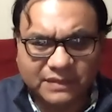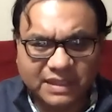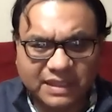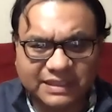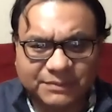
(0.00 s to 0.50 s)

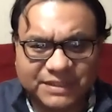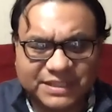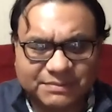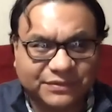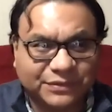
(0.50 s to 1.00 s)
as I
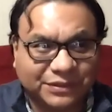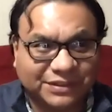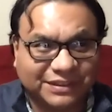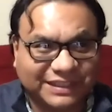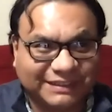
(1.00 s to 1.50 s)
mentioned
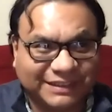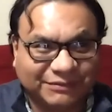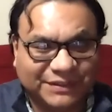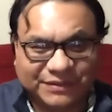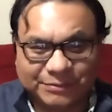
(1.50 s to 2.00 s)
before, it
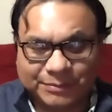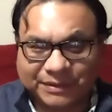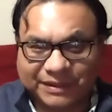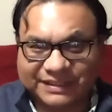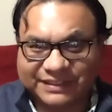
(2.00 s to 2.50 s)
went from a
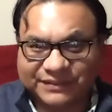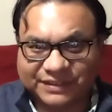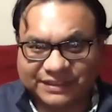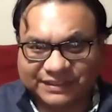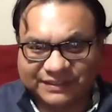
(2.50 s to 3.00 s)
process
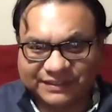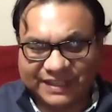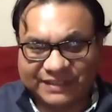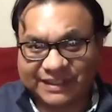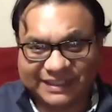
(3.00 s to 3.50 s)
as
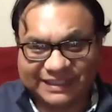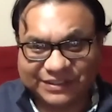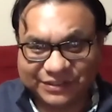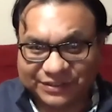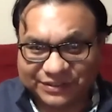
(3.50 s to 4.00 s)
handwriting
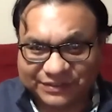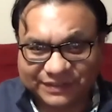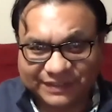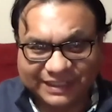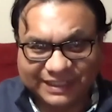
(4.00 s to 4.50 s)
cursive
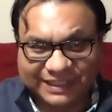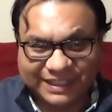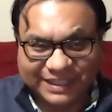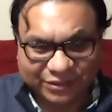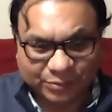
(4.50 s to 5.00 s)

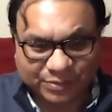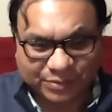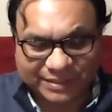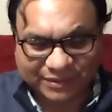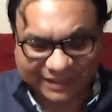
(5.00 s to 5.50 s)
to a
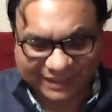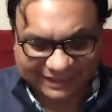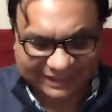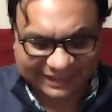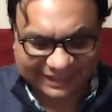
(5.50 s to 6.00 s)
printing
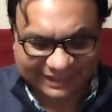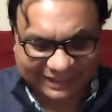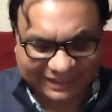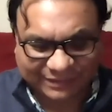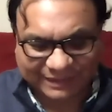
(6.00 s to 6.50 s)
press. And
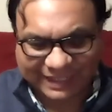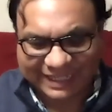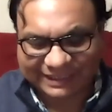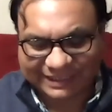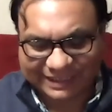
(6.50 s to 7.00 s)
so from
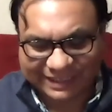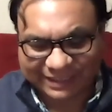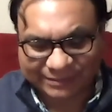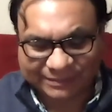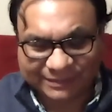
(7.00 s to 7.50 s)
that
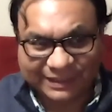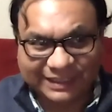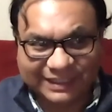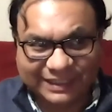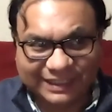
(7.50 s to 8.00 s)
time,
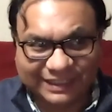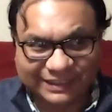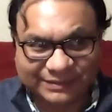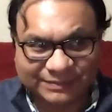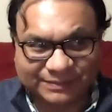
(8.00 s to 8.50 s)

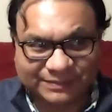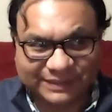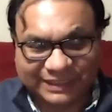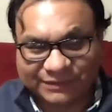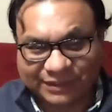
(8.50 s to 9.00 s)
it
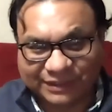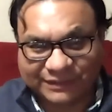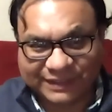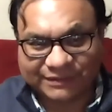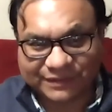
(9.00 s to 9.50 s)
evolved
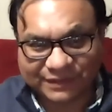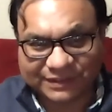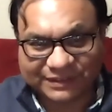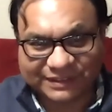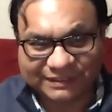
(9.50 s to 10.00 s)
even further. So